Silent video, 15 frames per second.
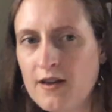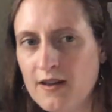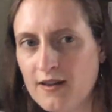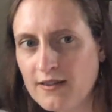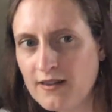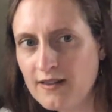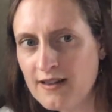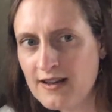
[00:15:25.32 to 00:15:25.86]

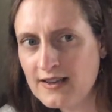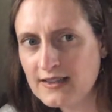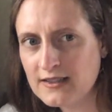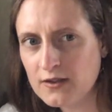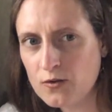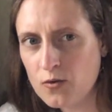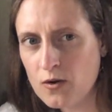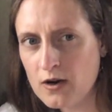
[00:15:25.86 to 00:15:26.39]
the lights are
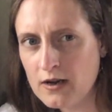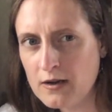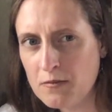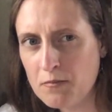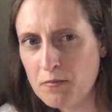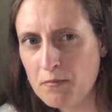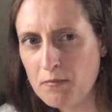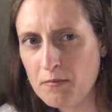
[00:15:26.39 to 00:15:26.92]
quite
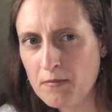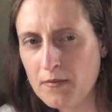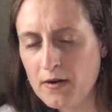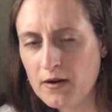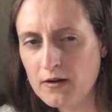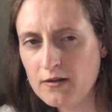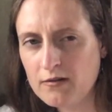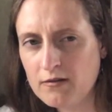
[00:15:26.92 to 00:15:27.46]

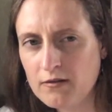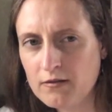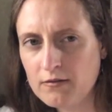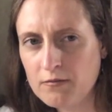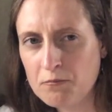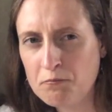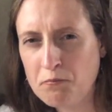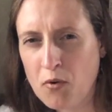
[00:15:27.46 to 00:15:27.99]

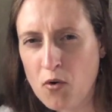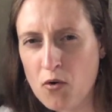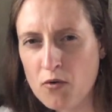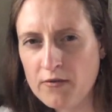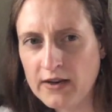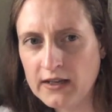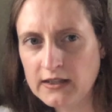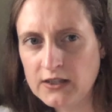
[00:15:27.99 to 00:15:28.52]

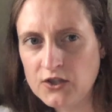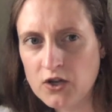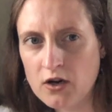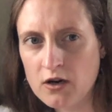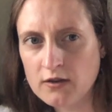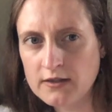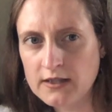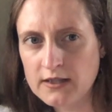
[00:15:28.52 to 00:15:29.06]
boringly
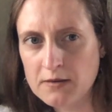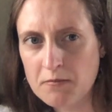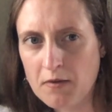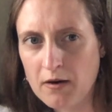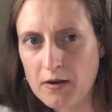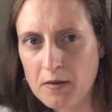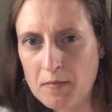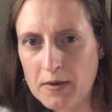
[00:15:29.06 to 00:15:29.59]
charted in my
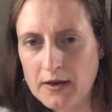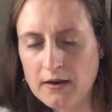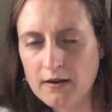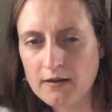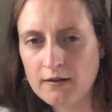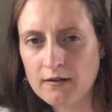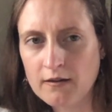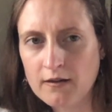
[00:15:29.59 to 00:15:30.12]

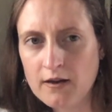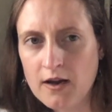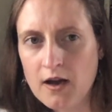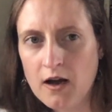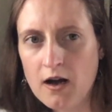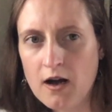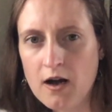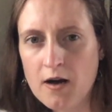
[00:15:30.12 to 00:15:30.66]
opinion.
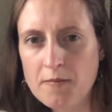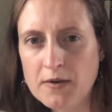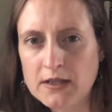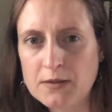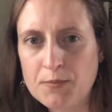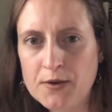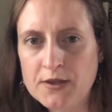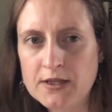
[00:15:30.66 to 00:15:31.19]
I
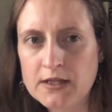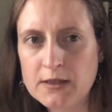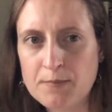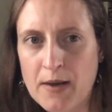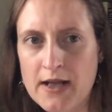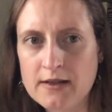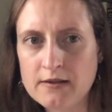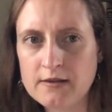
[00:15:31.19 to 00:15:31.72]
suppose it
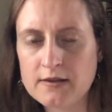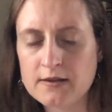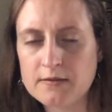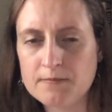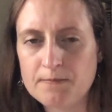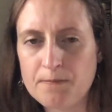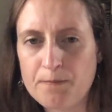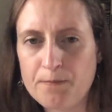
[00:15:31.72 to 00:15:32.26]
depends
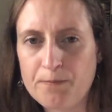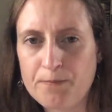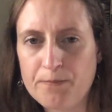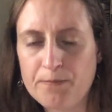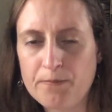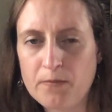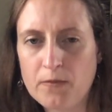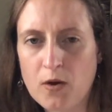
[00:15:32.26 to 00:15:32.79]

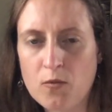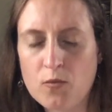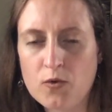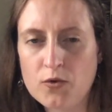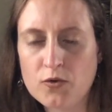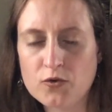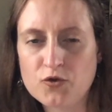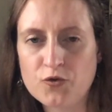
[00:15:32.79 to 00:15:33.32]
on what
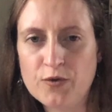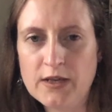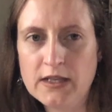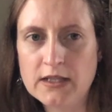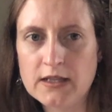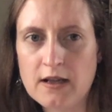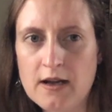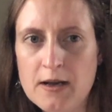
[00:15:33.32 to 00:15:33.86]
your
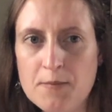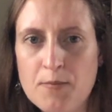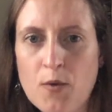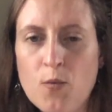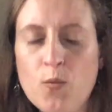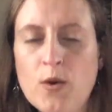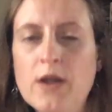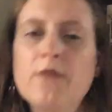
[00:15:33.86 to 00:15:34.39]
tree's like,
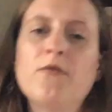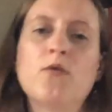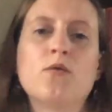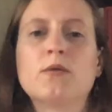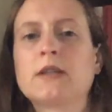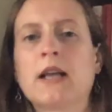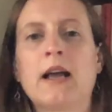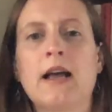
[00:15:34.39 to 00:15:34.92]
but we've
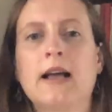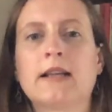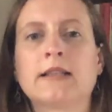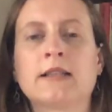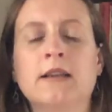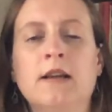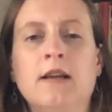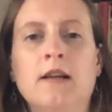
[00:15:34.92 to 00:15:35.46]
always had
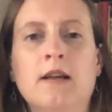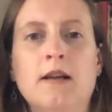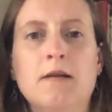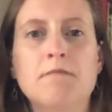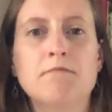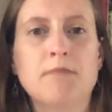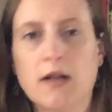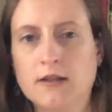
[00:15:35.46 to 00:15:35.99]

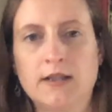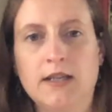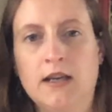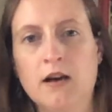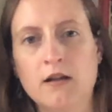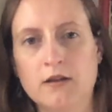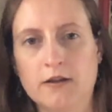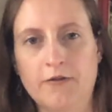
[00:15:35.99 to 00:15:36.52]

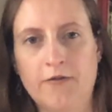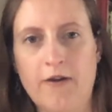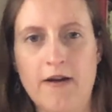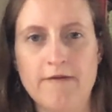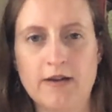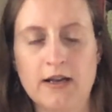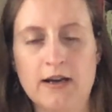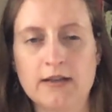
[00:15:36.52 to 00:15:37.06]
multicoloured
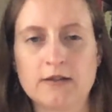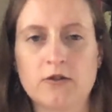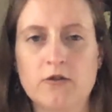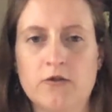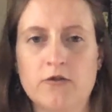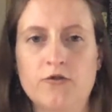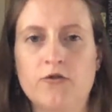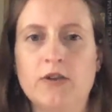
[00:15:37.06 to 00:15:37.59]
fairy lights on
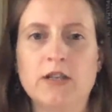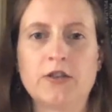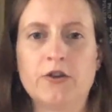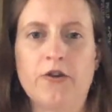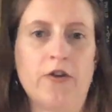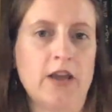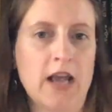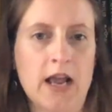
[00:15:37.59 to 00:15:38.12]
our trees, so,
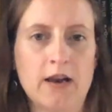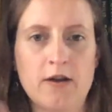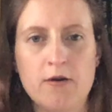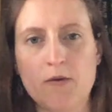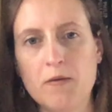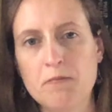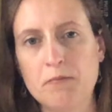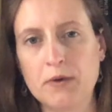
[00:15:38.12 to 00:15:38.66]
you know, yellow
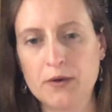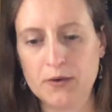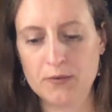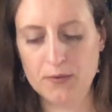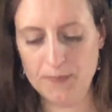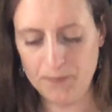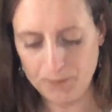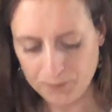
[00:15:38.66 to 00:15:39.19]
and blue
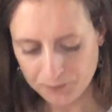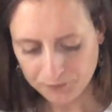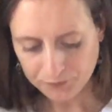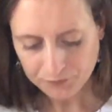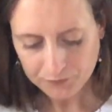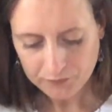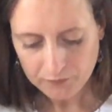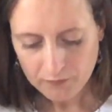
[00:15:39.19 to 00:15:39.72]
and
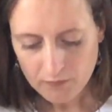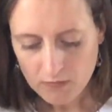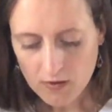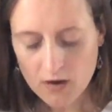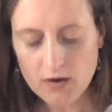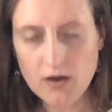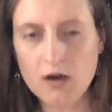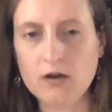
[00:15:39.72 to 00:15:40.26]

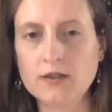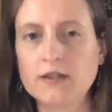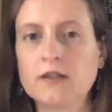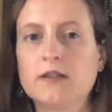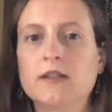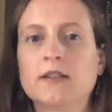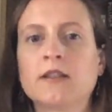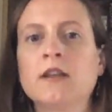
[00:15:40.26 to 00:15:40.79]
yada
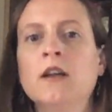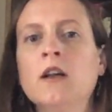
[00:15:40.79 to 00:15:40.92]
yada.